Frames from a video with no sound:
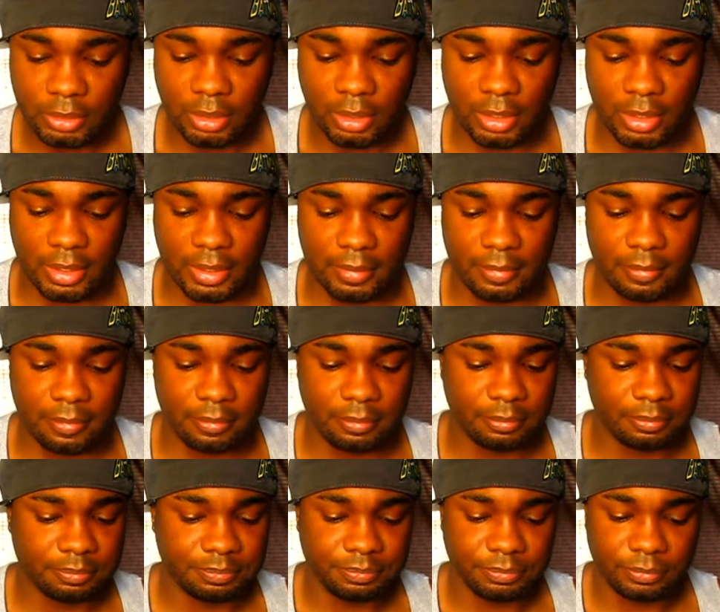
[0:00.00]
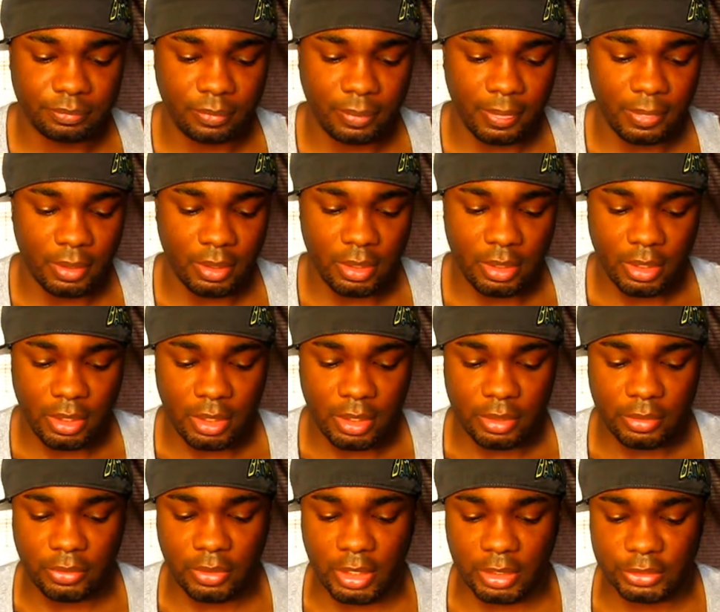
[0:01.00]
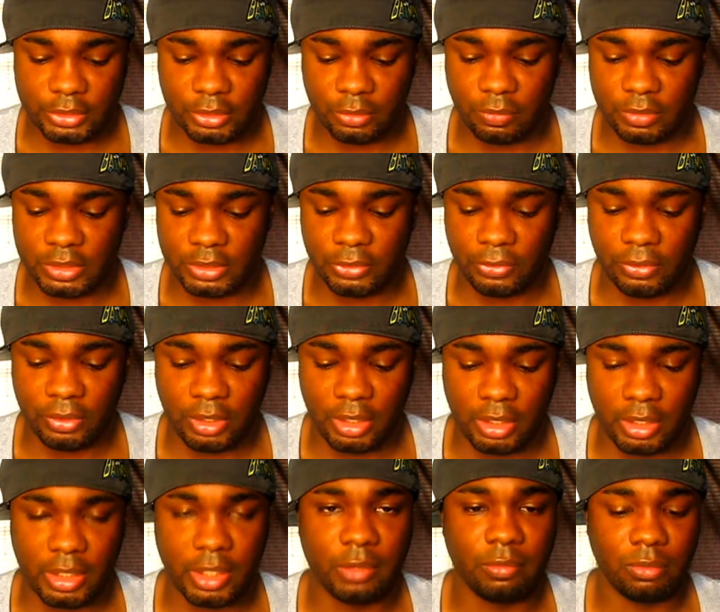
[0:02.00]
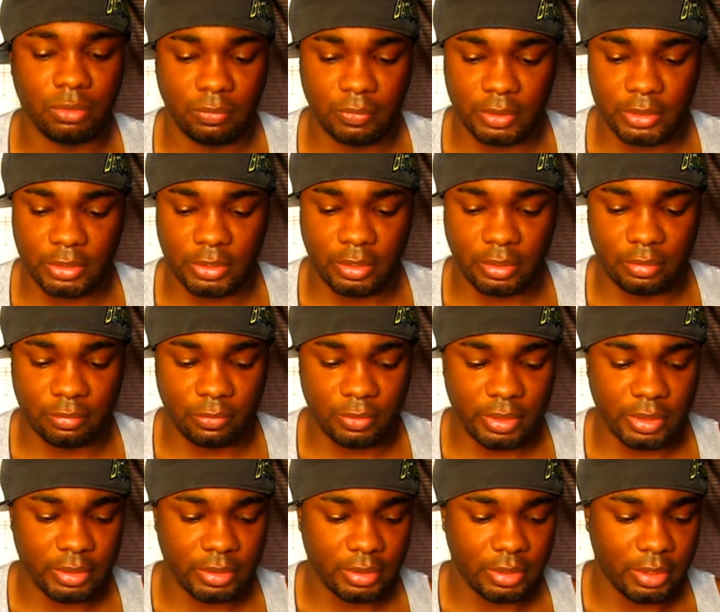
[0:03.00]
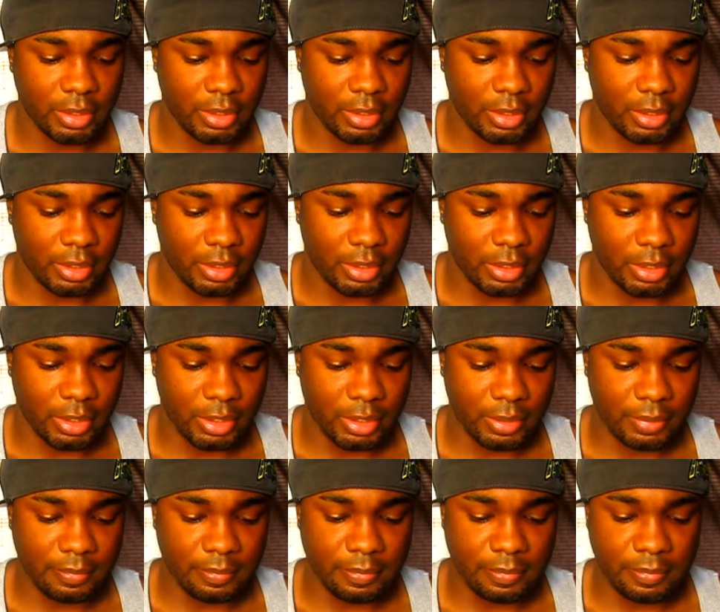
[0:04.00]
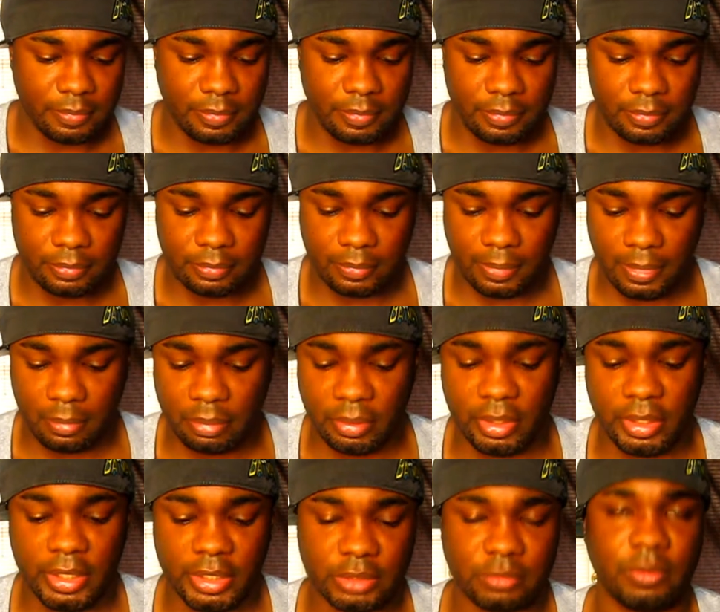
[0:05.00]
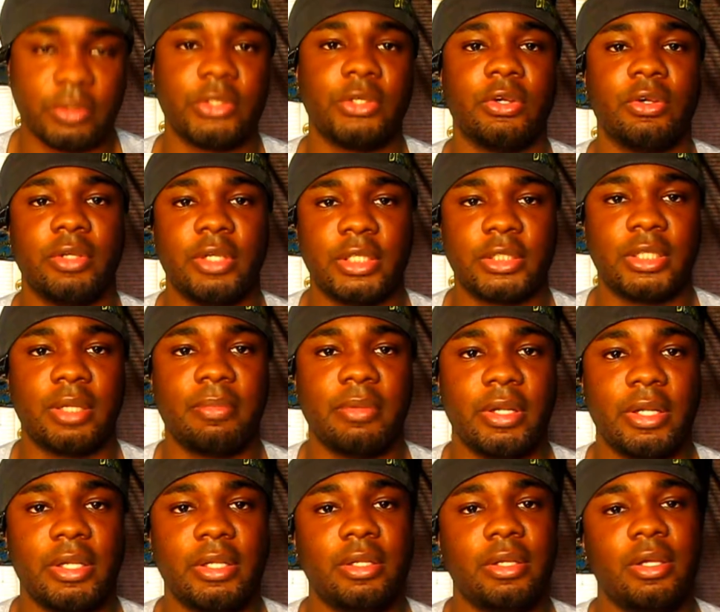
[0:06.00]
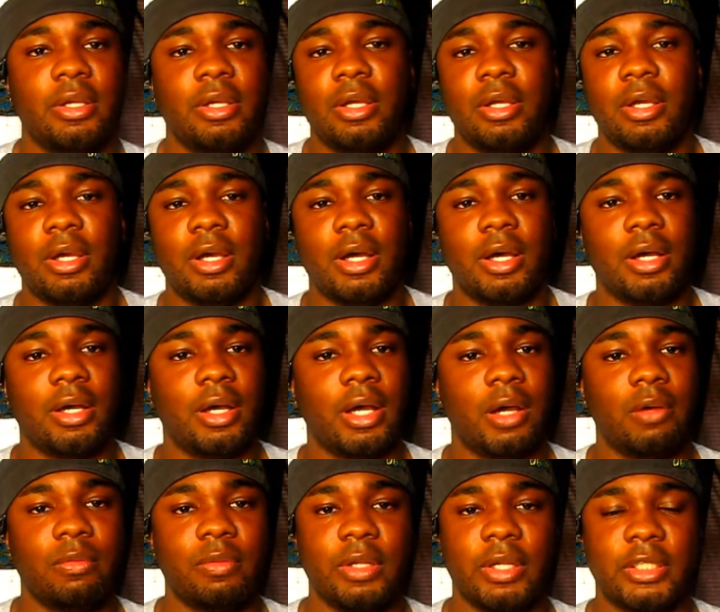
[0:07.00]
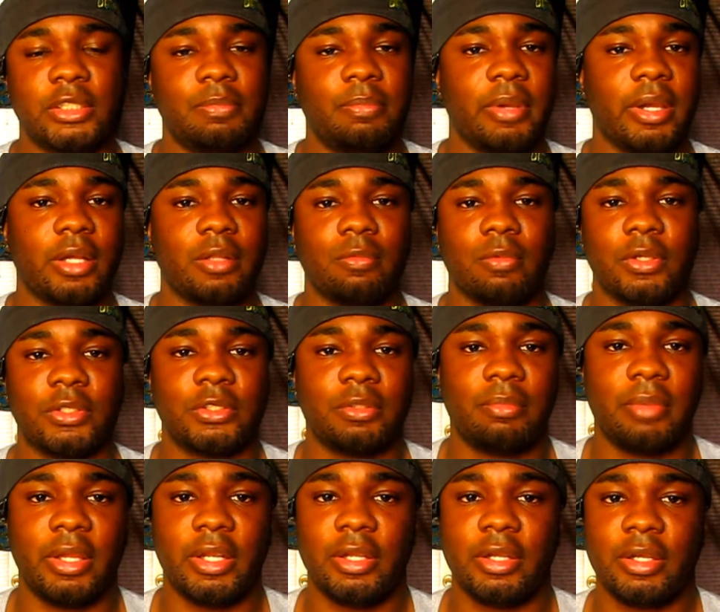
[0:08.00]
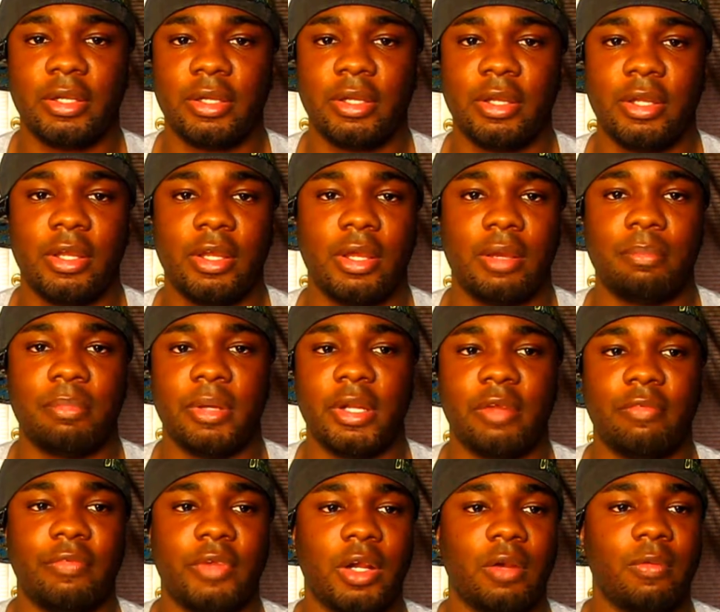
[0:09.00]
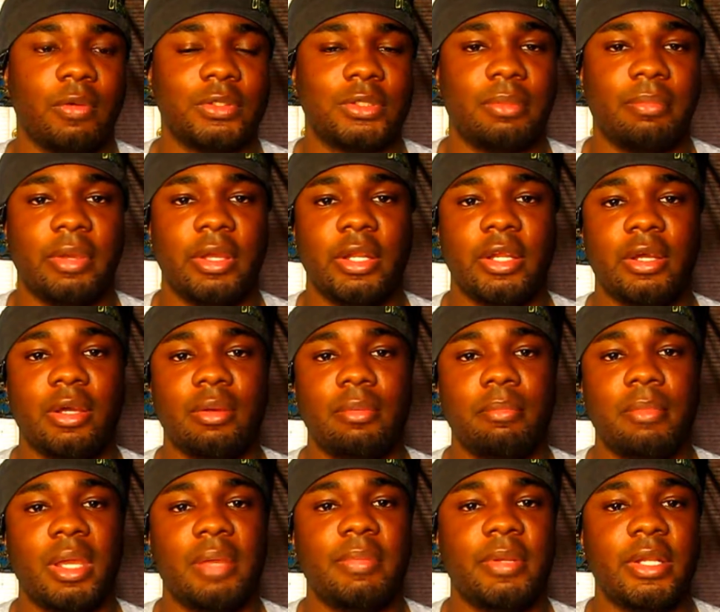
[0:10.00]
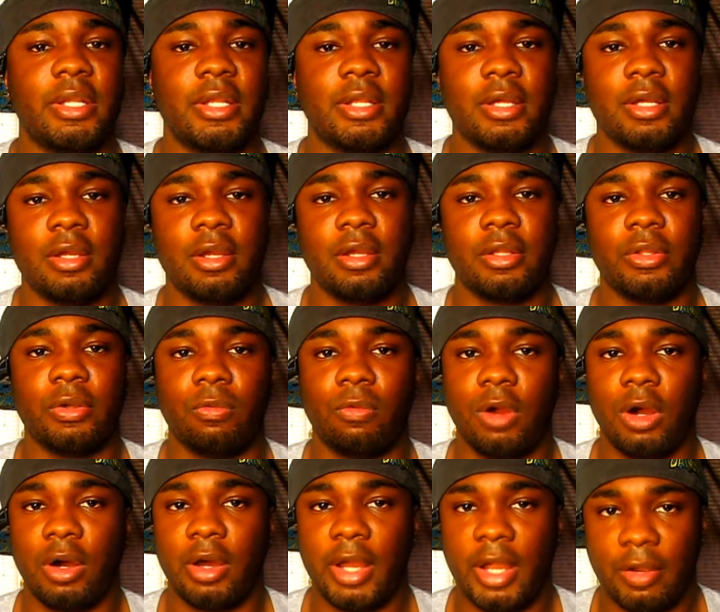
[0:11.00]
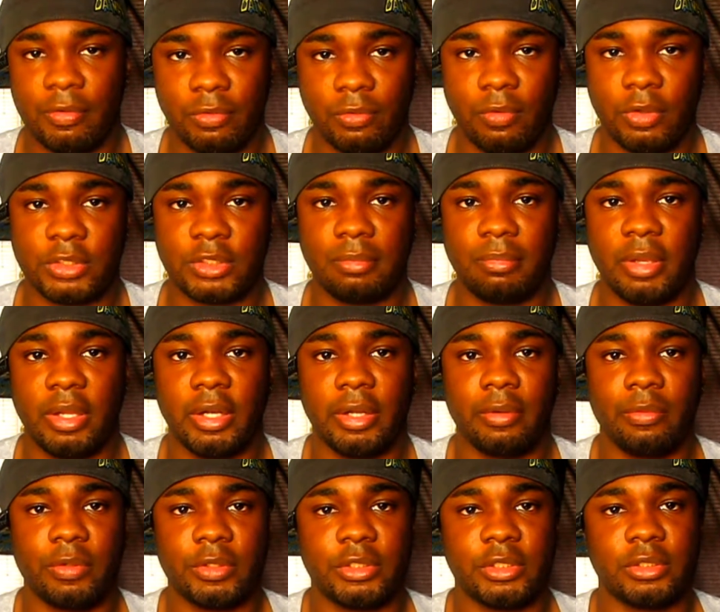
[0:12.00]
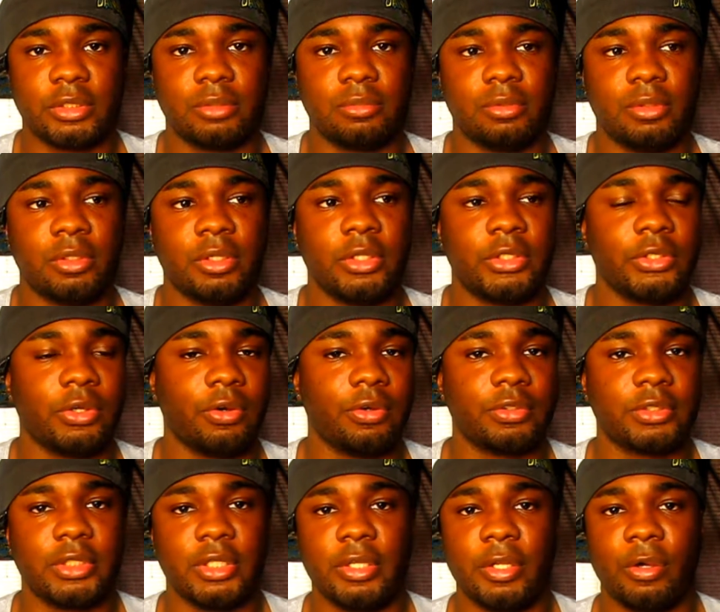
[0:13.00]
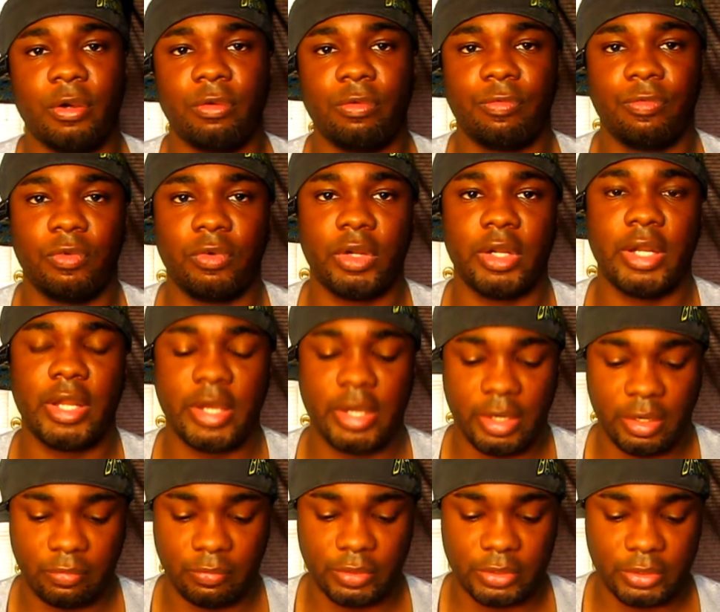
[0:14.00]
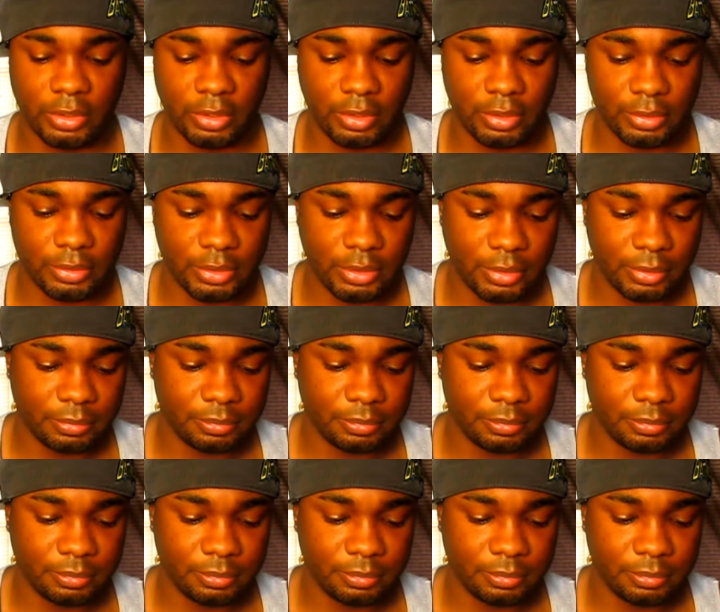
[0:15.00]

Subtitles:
They're not sure what storyline he will return with, but his return is imminent. I would expect WrestleMania. But if not WrestleMania, maybe the Raw after WrestleMania, which is notoriously known for the night of returns.